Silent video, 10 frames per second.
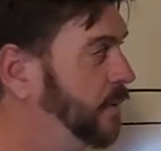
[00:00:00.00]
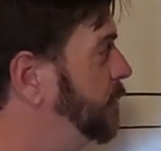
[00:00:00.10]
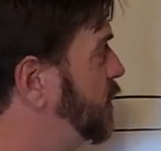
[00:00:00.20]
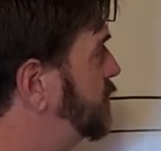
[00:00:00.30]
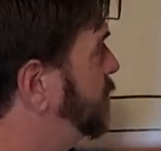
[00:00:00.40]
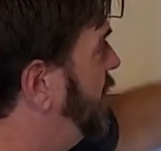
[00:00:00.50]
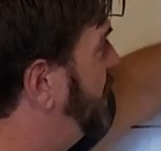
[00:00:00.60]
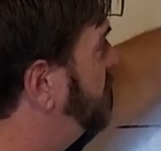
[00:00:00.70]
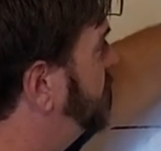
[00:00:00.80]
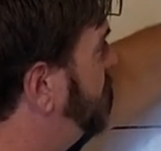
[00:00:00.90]
In most
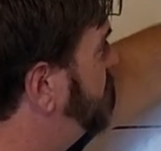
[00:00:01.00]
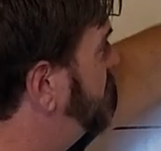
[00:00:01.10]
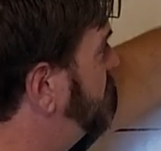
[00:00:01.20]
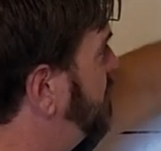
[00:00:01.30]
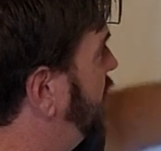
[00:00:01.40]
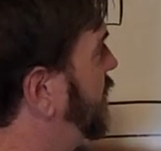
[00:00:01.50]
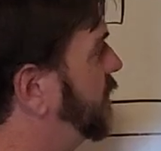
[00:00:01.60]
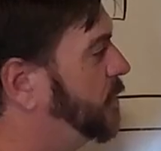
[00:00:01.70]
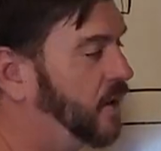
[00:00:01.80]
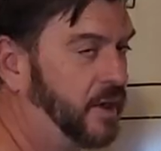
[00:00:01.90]
banks, especially the
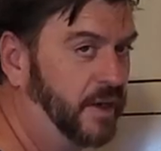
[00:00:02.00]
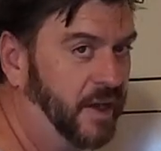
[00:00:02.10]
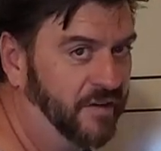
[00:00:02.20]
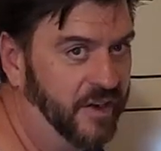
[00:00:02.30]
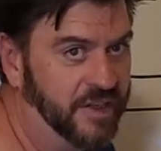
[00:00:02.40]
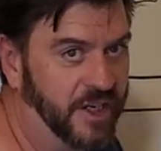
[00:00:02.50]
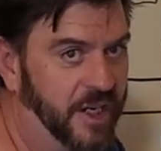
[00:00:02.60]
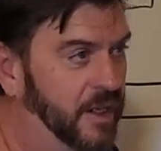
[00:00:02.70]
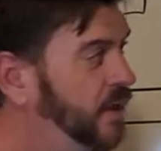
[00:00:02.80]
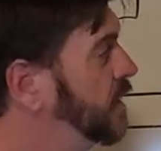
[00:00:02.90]
secondary market, FHA,